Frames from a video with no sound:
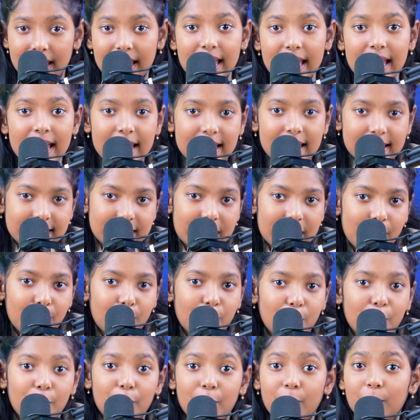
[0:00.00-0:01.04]
So,
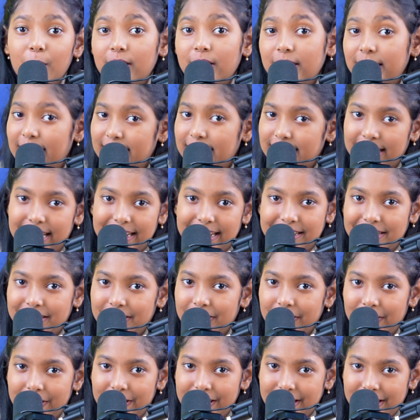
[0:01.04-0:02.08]
let's get
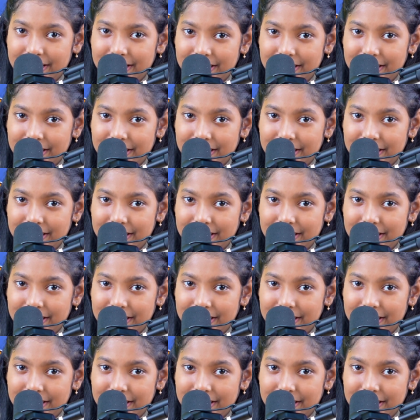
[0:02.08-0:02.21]
started.